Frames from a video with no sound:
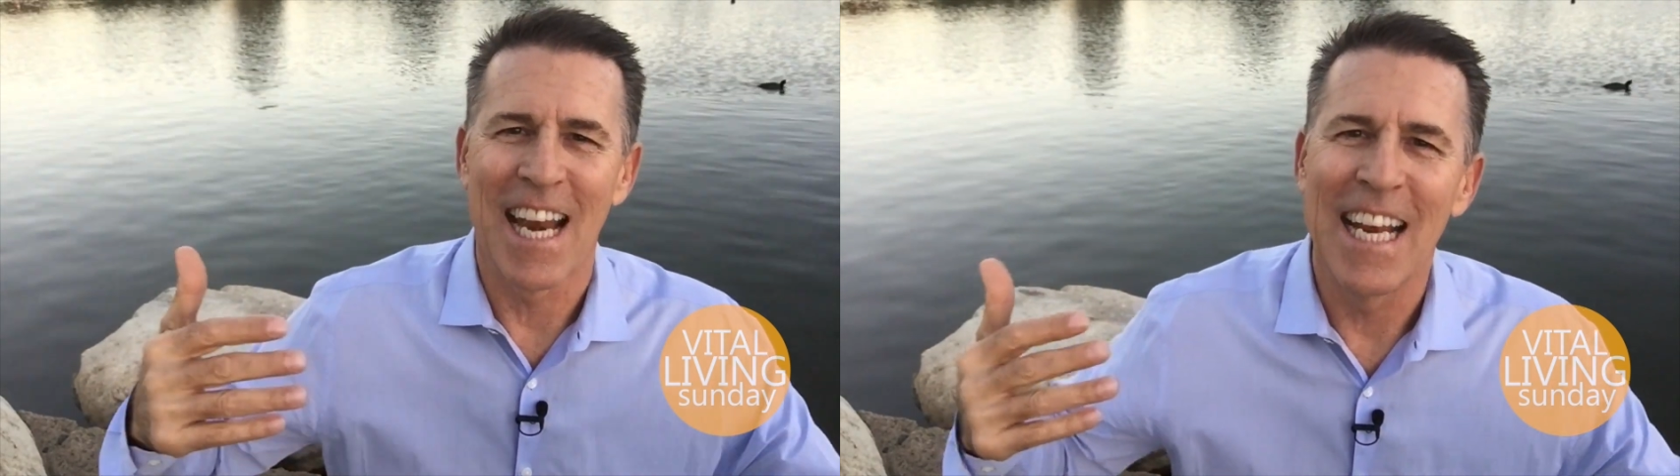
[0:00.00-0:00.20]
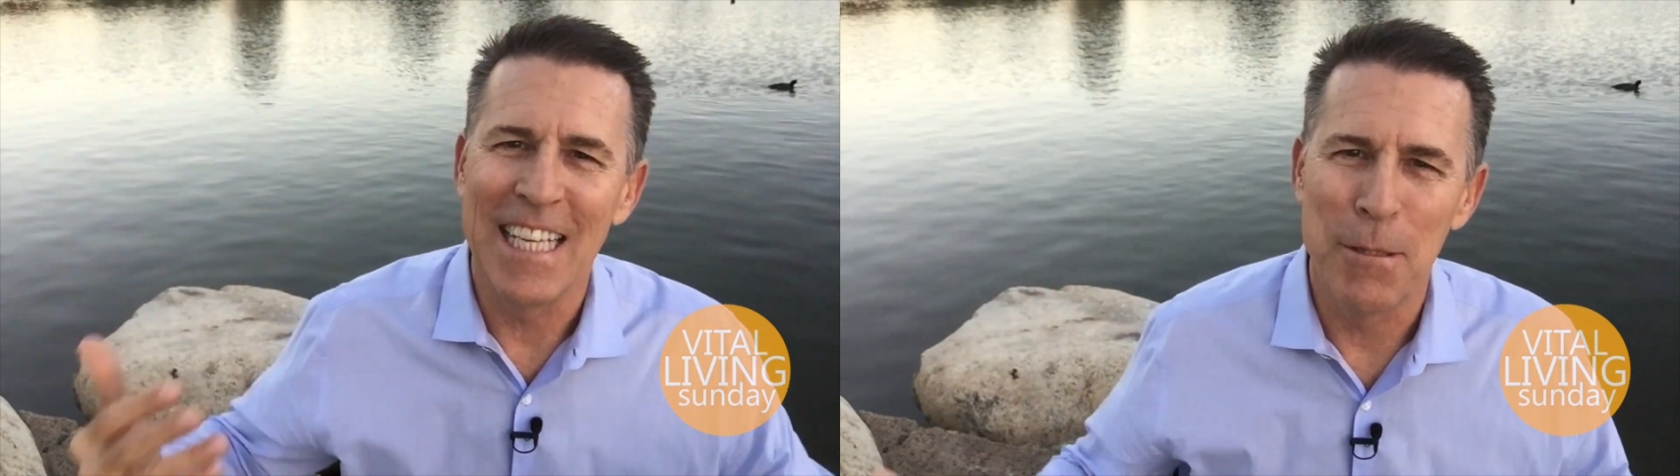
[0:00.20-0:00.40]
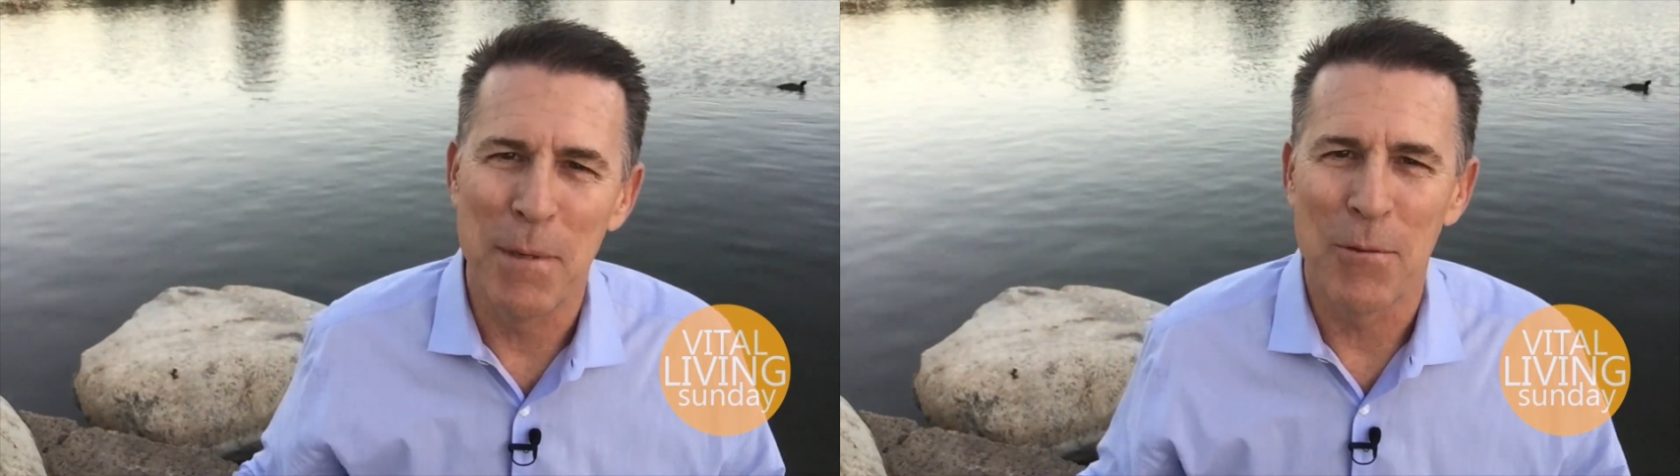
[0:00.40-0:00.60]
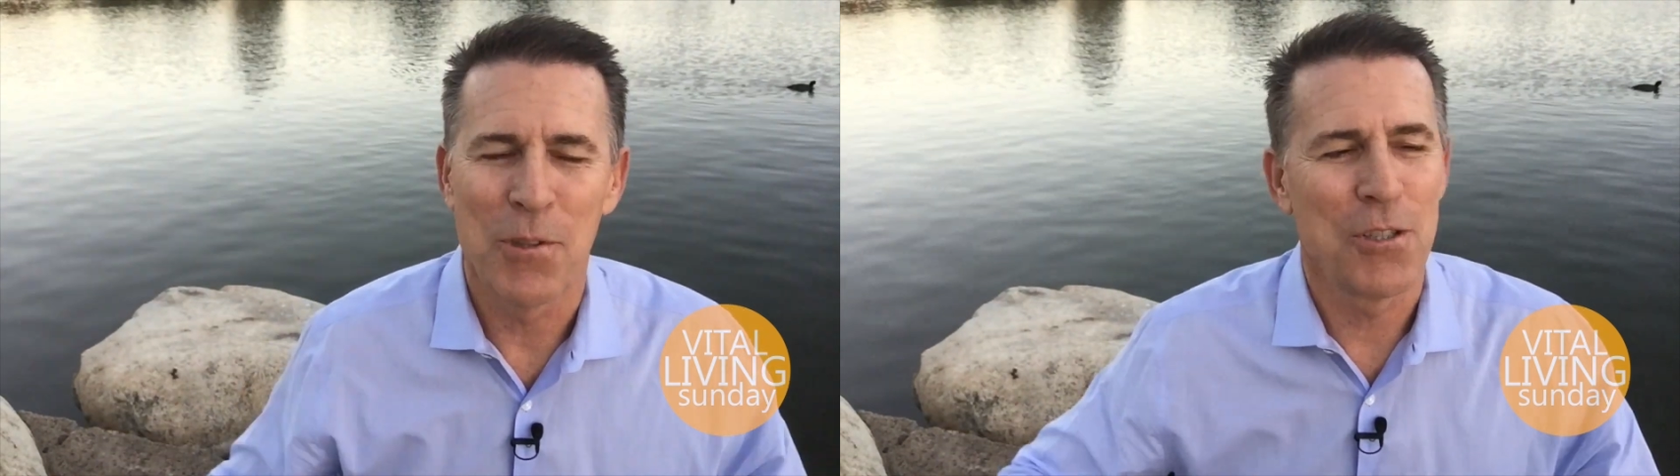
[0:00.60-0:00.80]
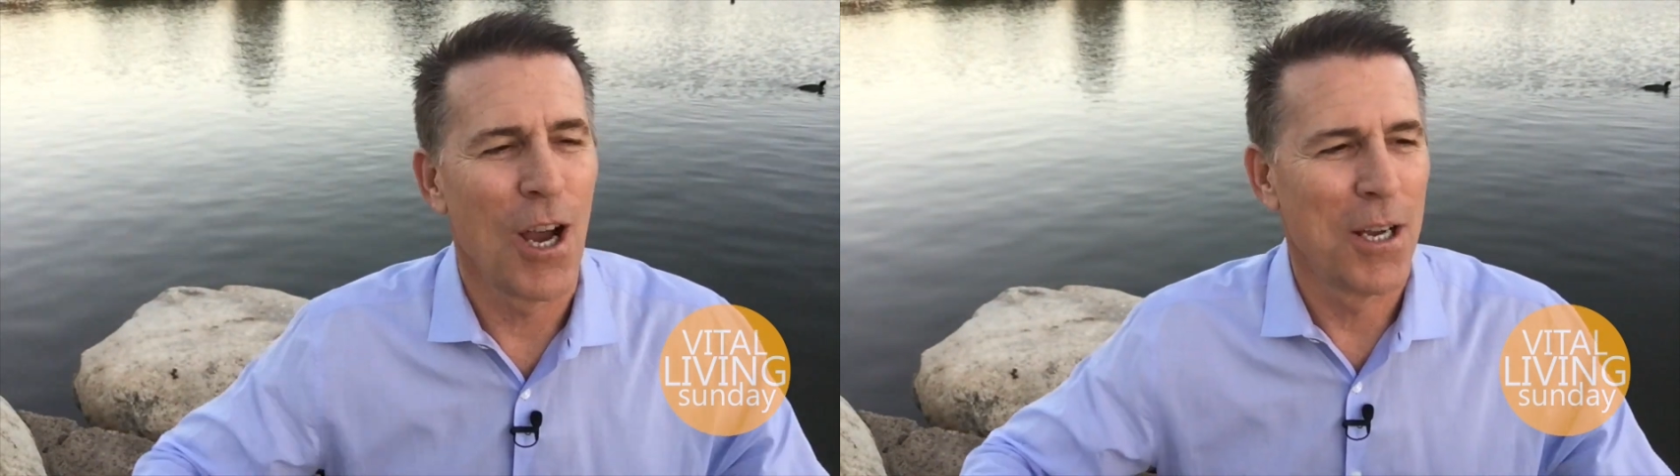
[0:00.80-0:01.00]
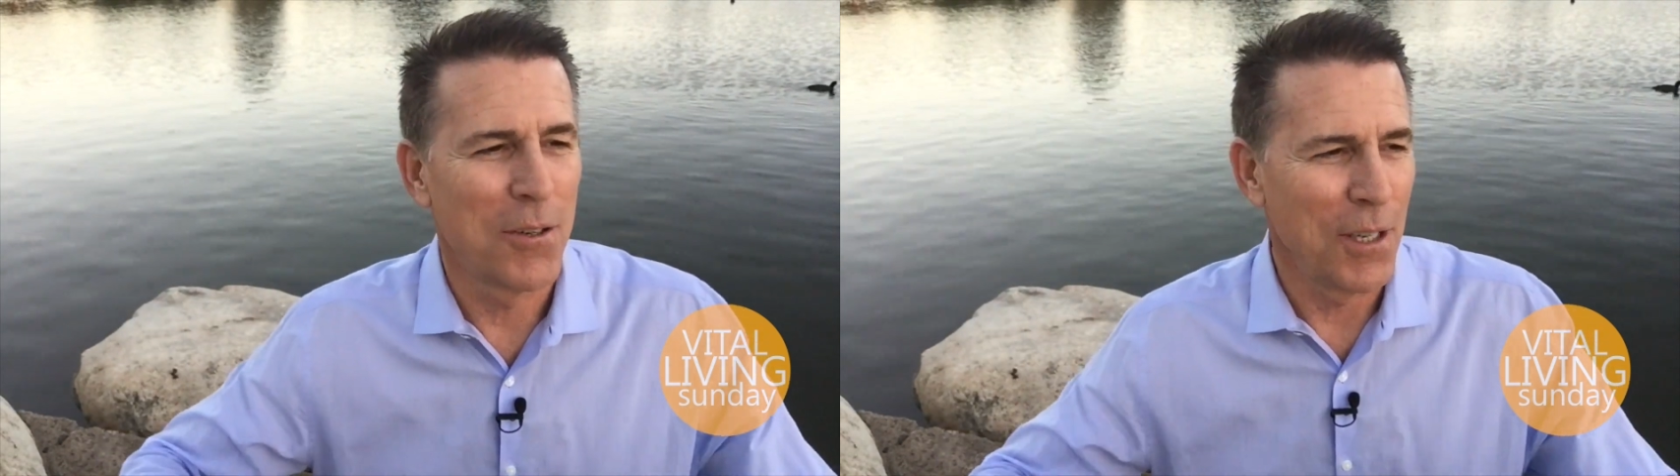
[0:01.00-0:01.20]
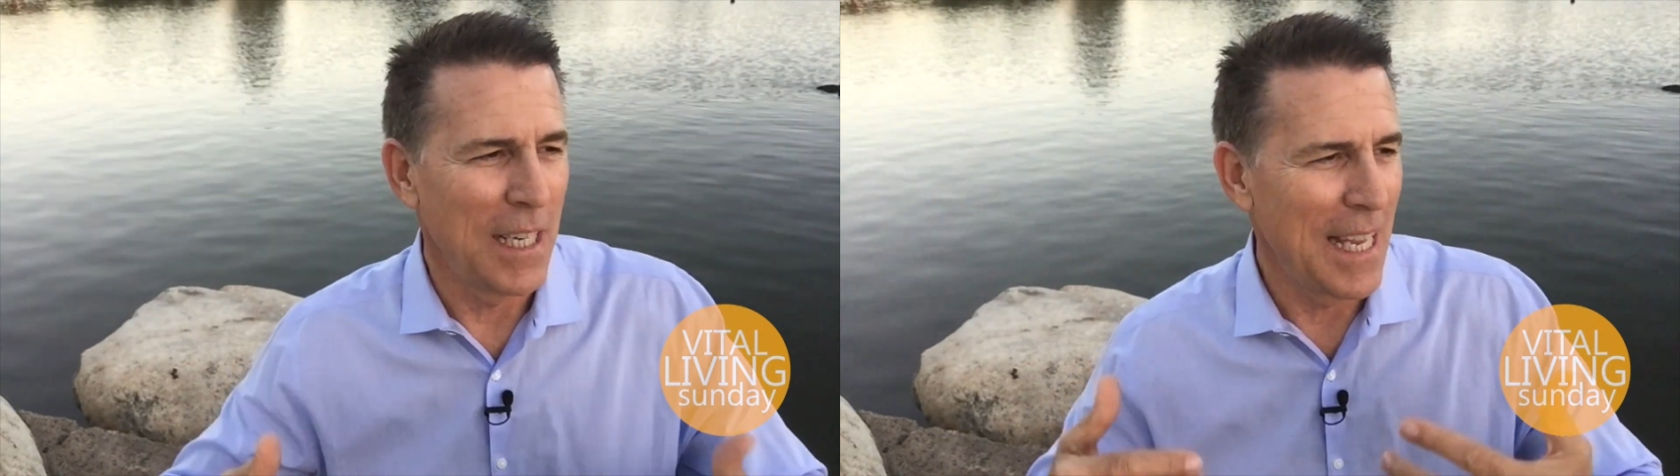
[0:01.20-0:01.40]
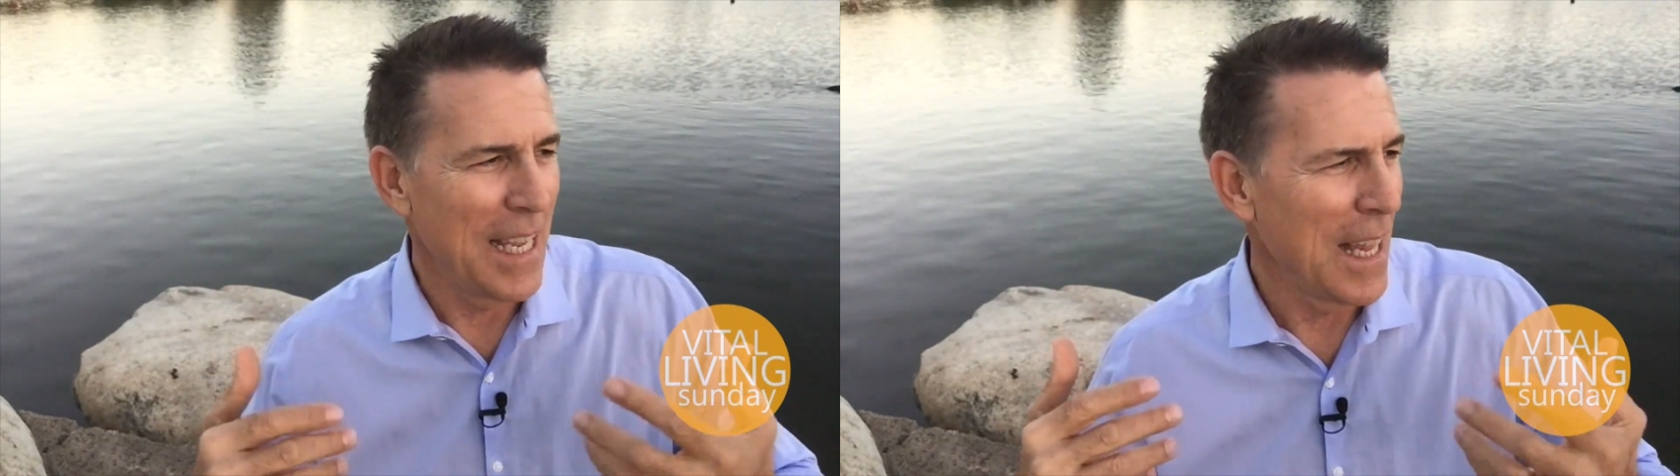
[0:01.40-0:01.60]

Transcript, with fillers: I need to meet with John Crean.